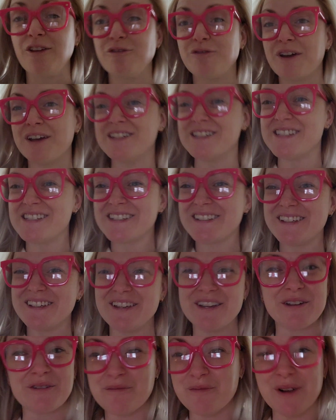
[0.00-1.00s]
Hi friends,
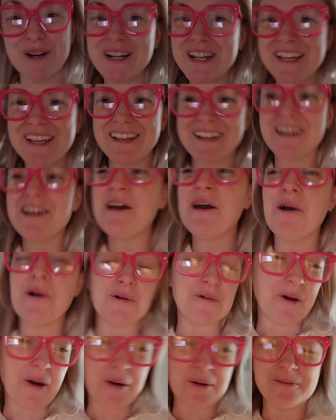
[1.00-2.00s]
good morning.
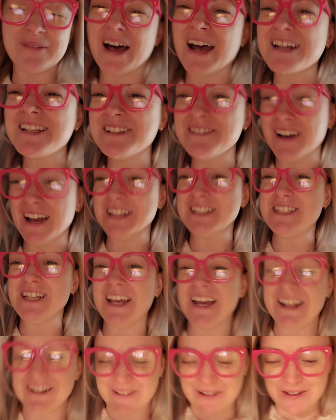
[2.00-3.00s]
Welcome back to my
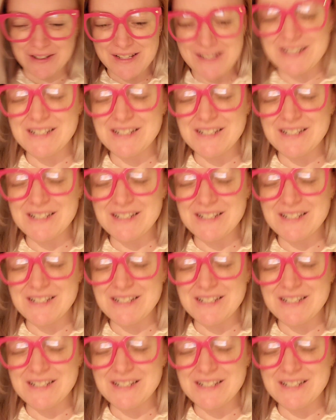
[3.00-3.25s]
channel.